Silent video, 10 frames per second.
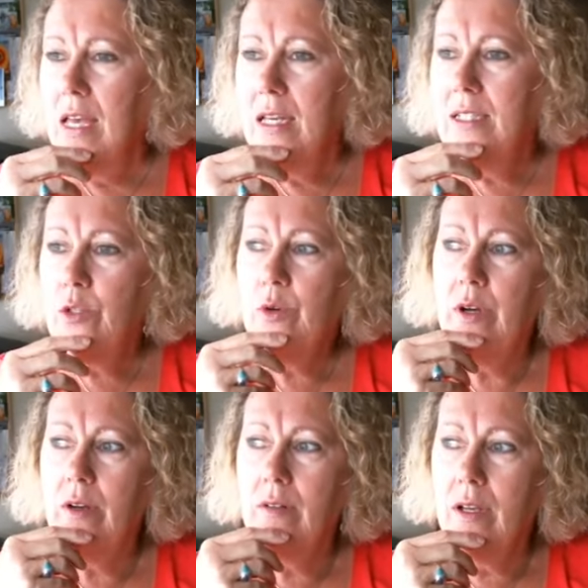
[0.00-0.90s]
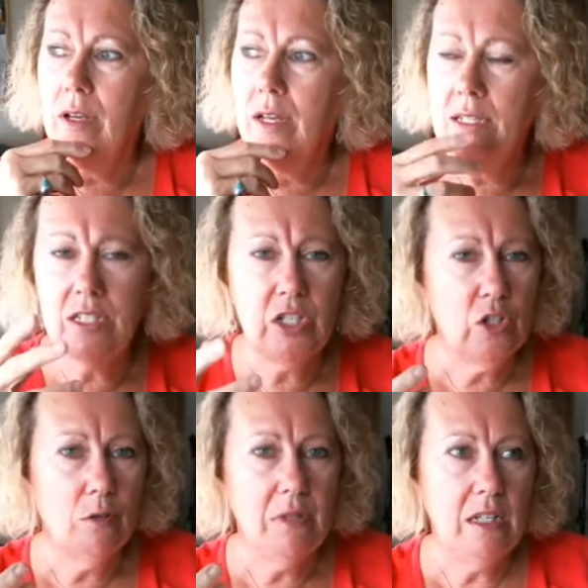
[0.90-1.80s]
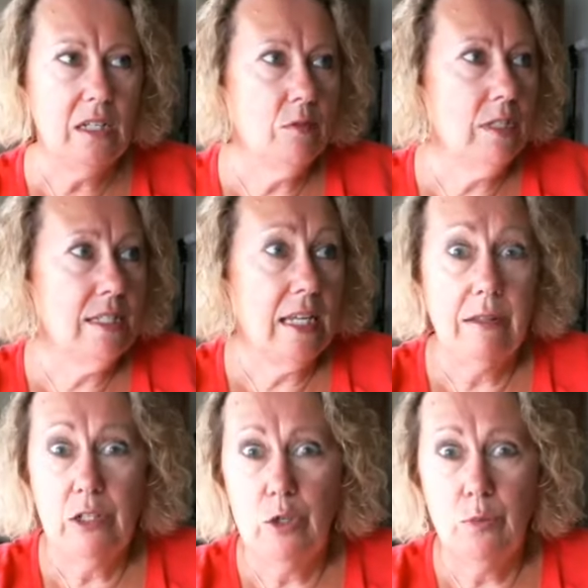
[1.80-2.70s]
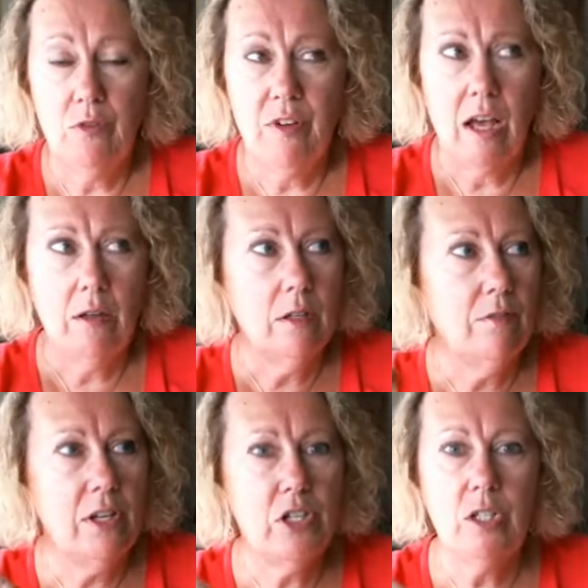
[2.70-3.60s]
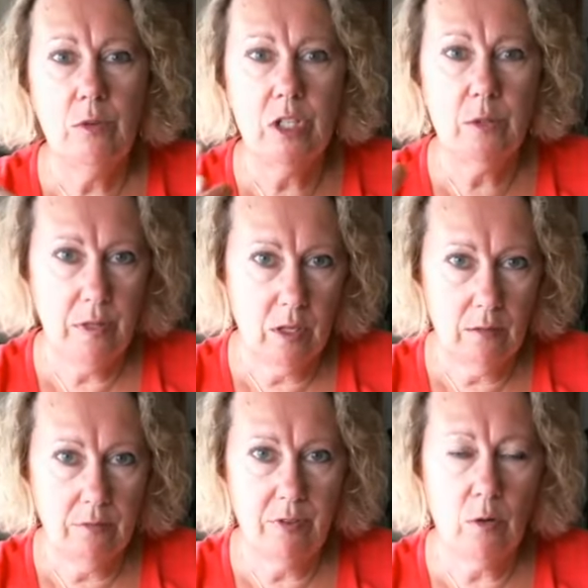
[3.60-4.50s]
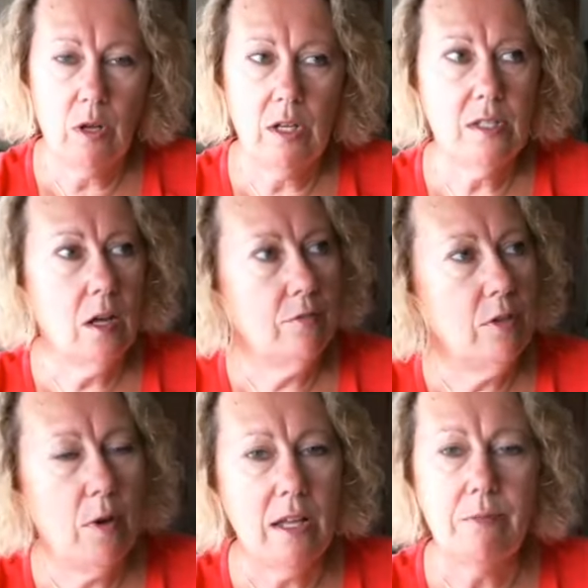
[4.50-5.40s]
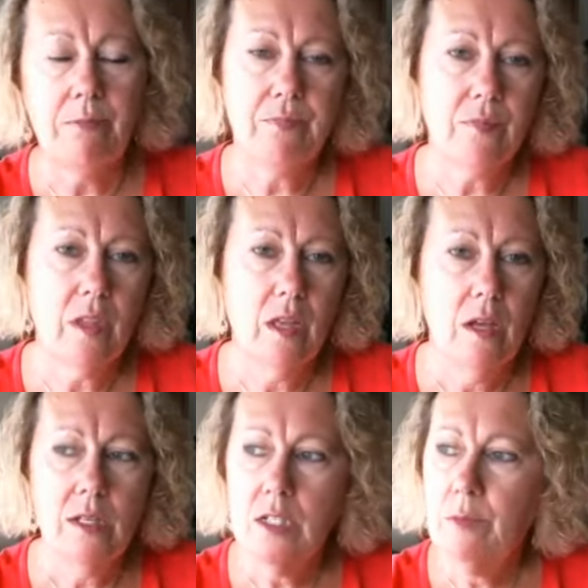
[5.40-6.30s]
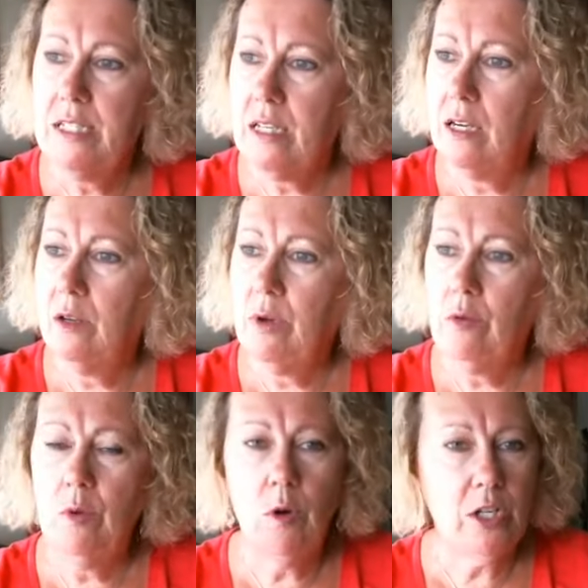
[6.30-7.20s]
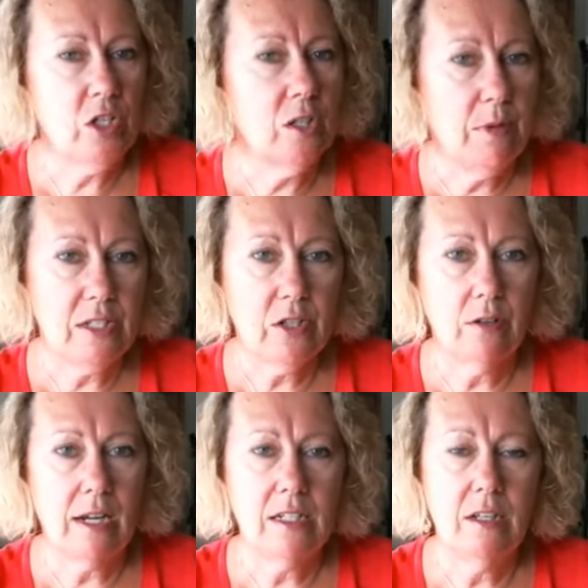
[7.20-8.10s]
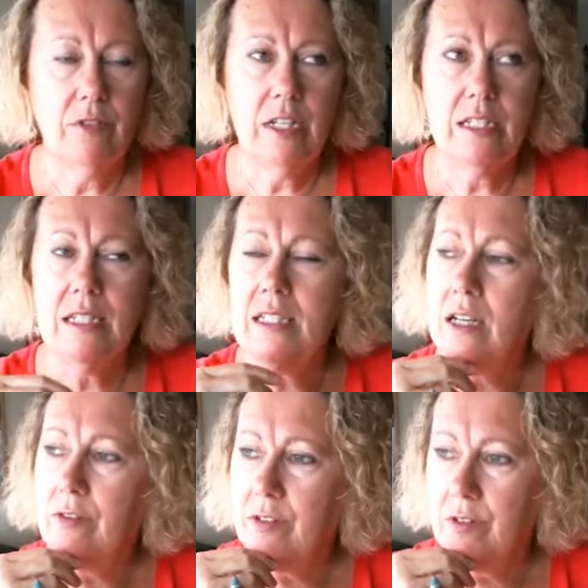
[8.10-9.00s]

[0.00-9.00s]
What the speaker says: And so I listened to him, and he didn't really say anything too profound. And eventually we just bid our farewells, and off he went. So my son and I went, we watched all the busker activities and stuff.